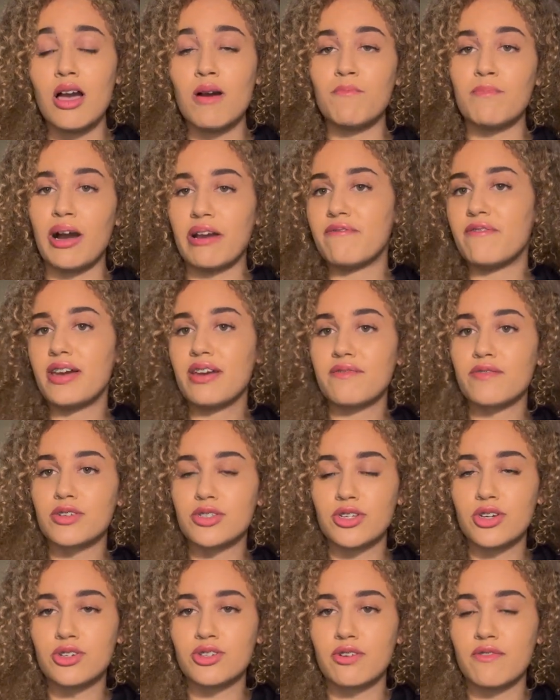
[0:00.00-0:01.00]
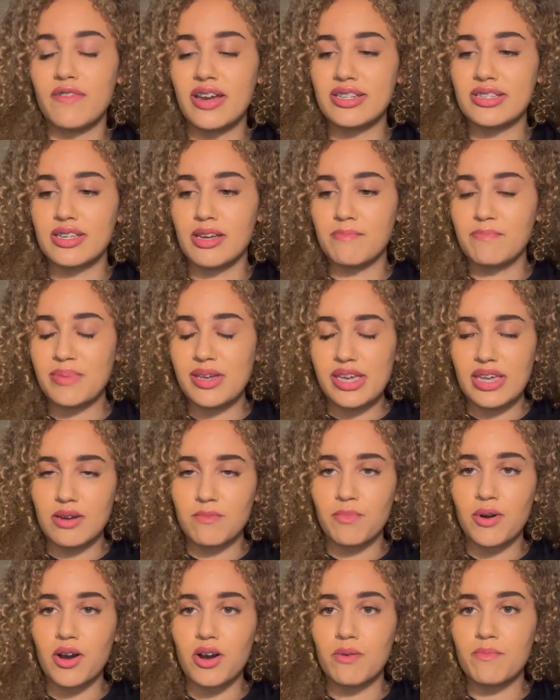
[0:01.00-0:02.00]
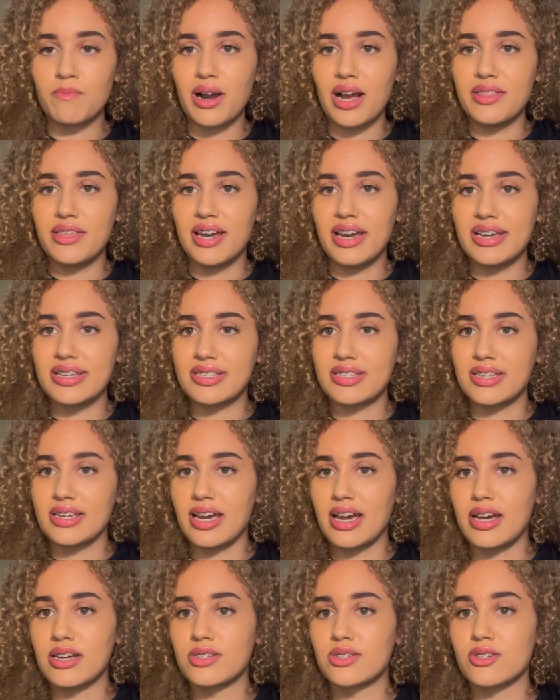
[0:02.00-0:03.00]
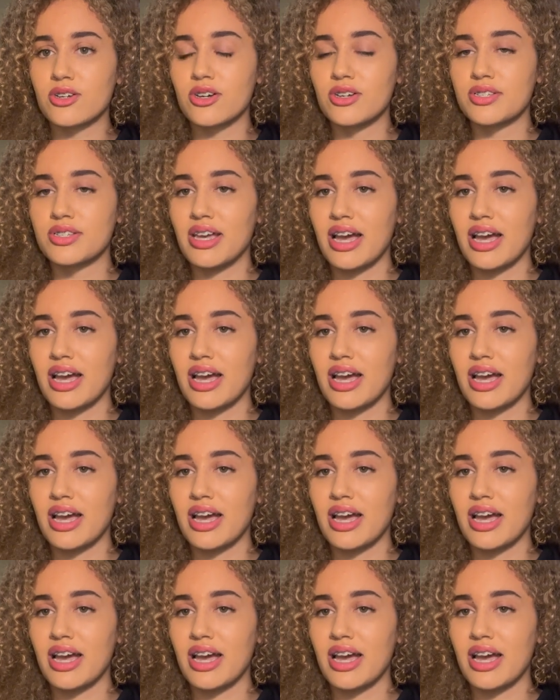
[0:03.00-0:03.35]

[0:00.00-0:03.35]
My favourite social events have been put on by the ACS because